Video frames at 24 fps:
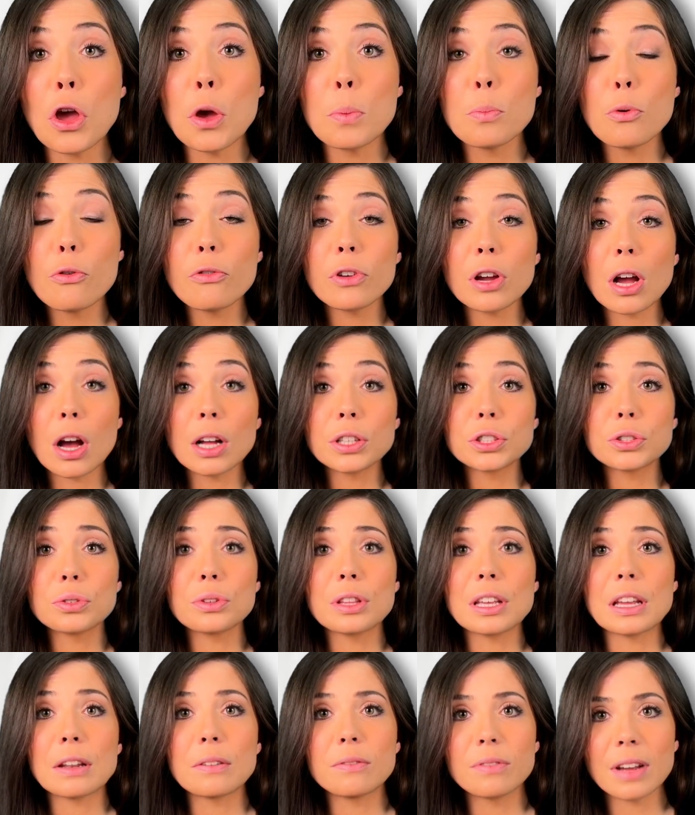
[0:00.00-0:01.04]
Moving on to
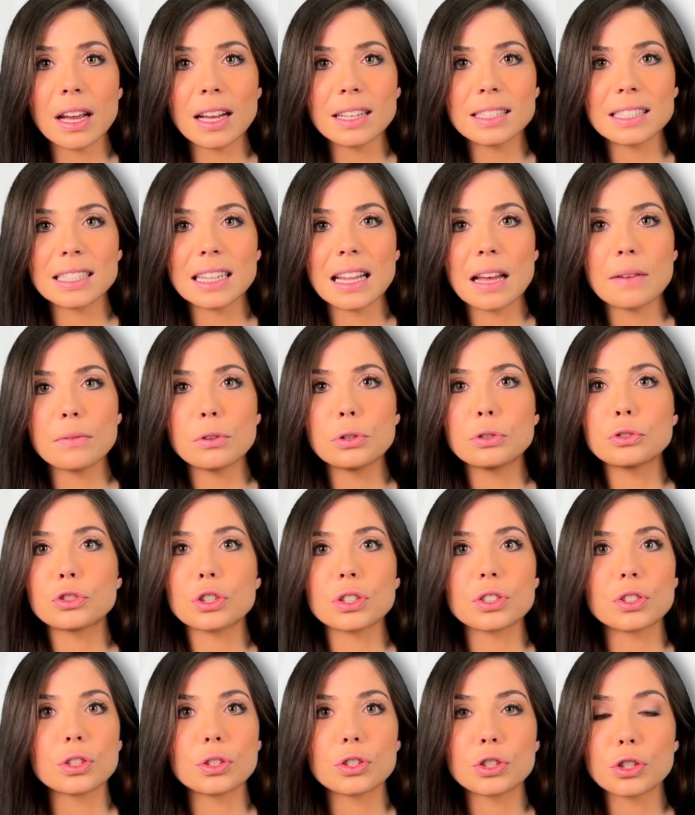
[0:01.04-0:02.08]
the advanced level,
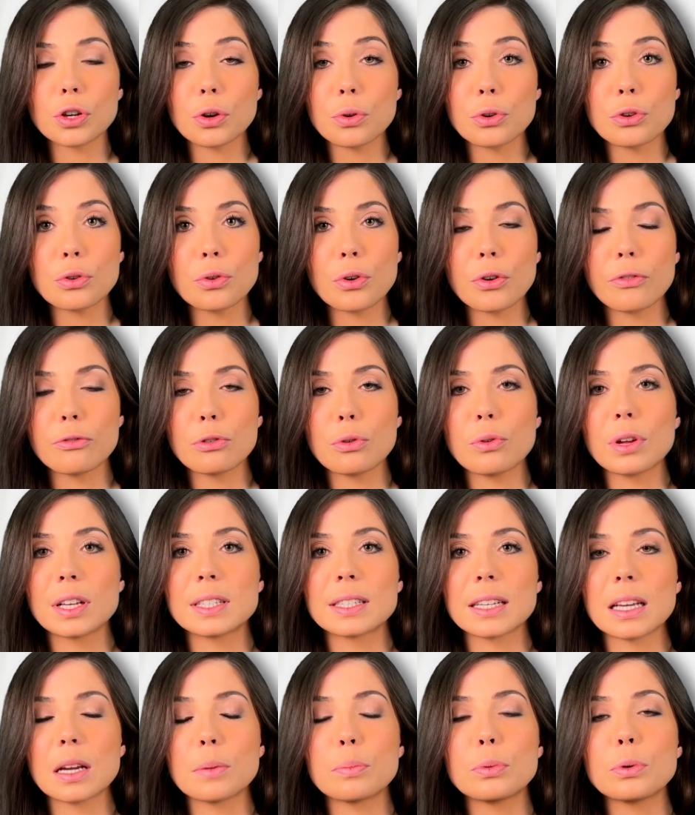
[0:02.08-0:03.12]
just to show you a few
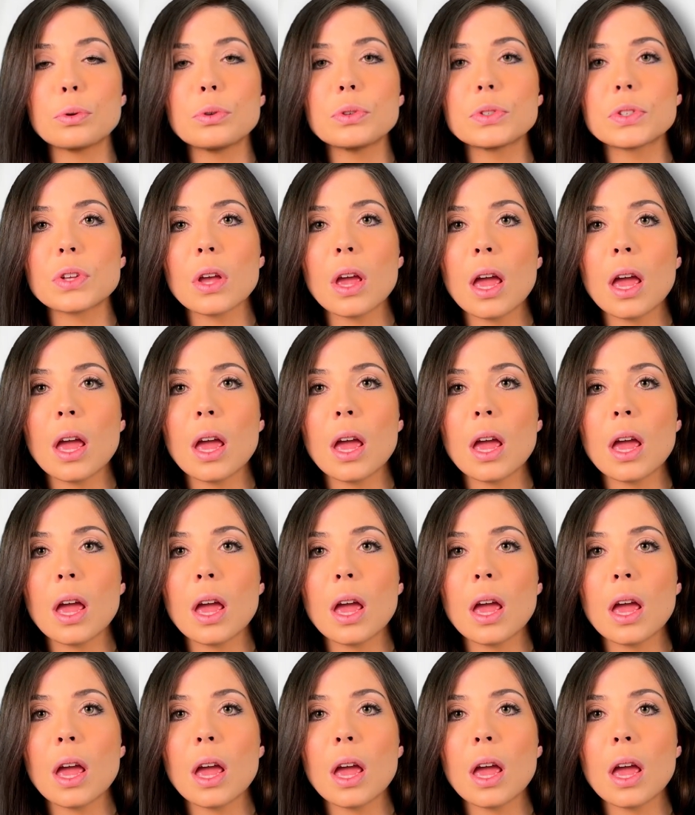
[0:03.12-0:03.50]
examples,